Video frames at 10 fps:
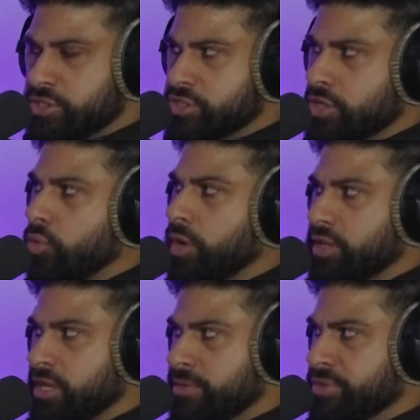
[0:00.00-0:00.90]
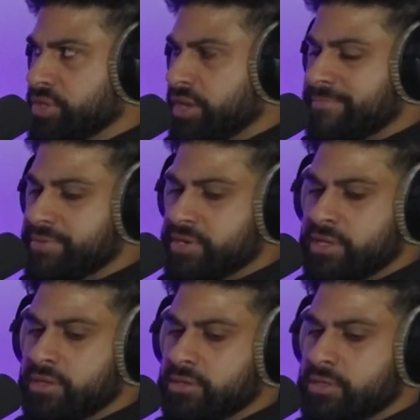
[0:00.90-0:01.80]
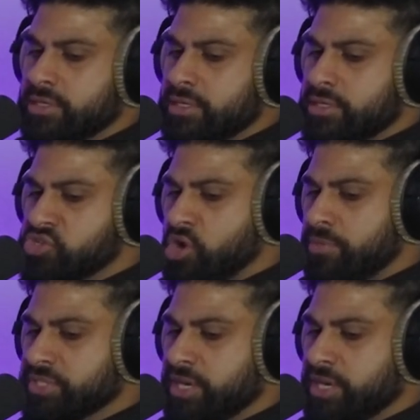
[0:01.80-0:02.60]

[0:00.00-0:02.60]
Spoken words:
Just a quick thing about the company. Thompson